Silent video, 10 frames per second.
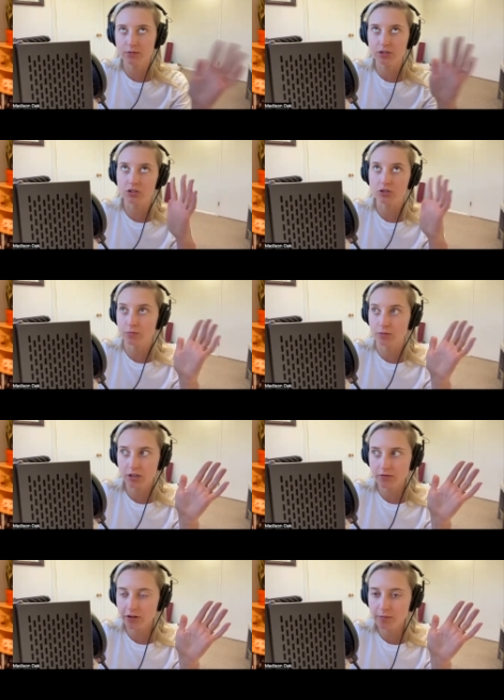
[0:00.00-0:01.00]
which is super
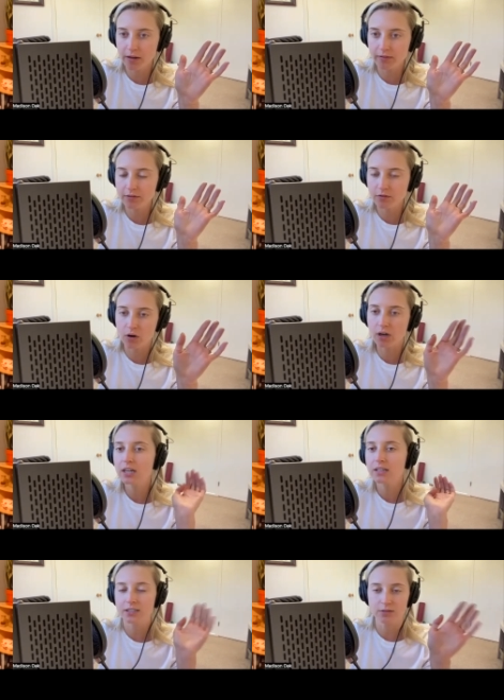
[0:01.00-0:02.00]
good for your pelvic floor.
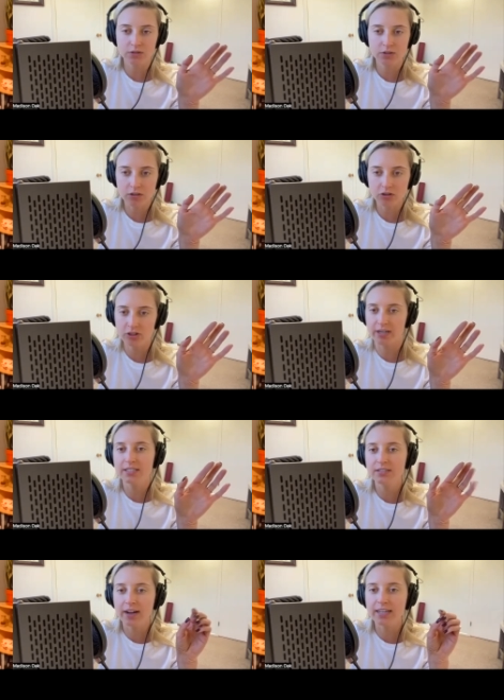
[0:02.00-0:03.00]
This was Doctor
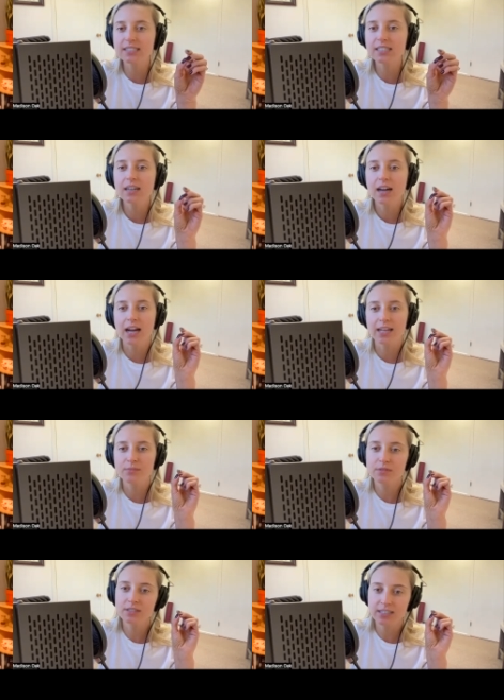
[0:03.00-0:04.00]
Jenna's advice. I
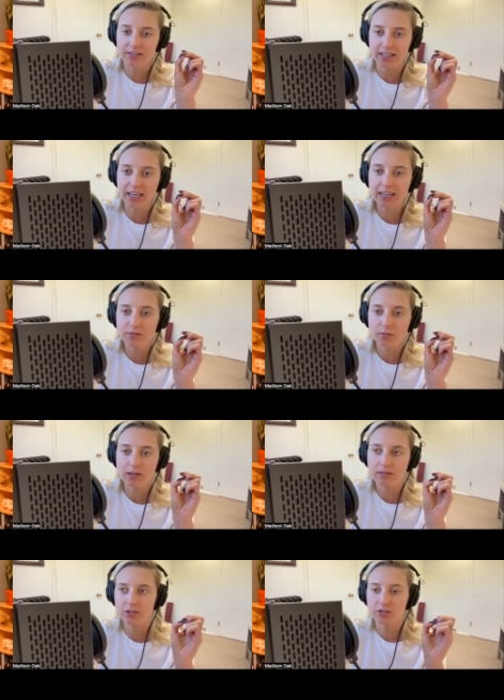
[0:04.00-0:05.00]
am stealing it.
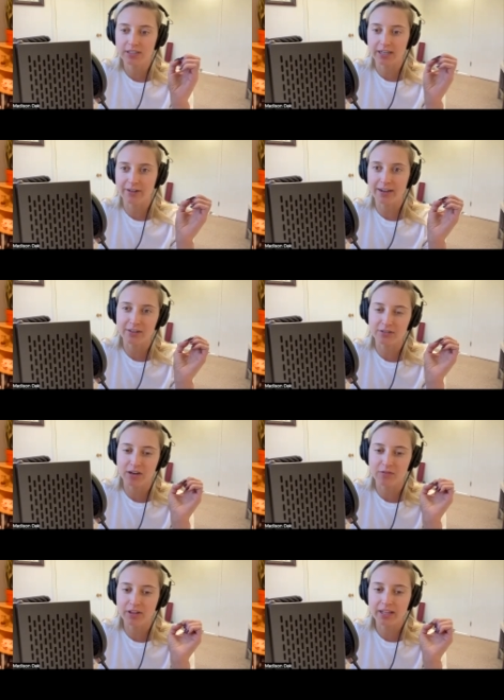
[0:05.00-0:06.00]
Well, you're sitting right here, so
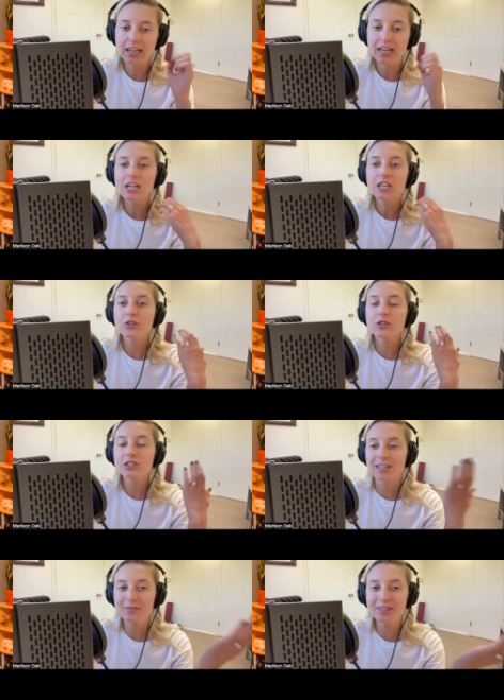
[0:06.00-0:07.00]
not really. So
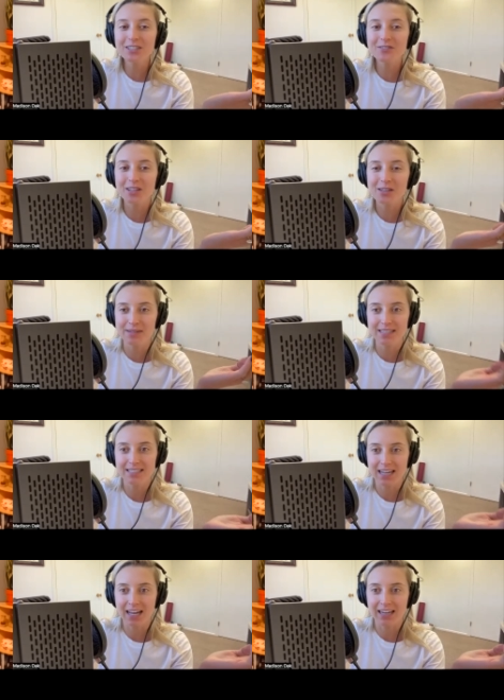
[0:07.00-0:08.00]
there's something to really be
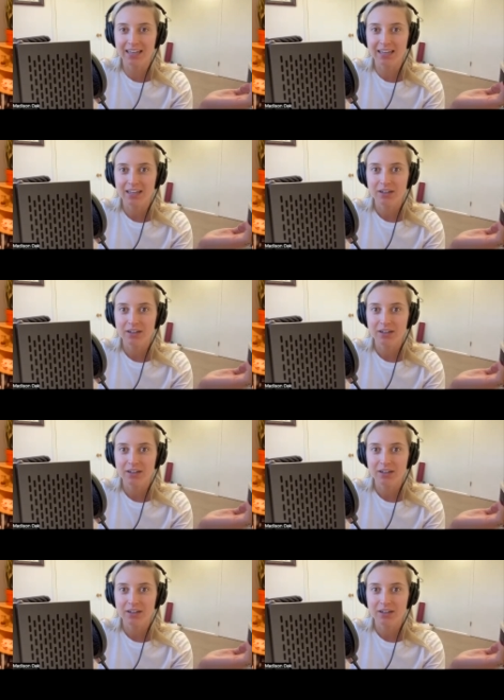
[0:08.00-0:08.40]
said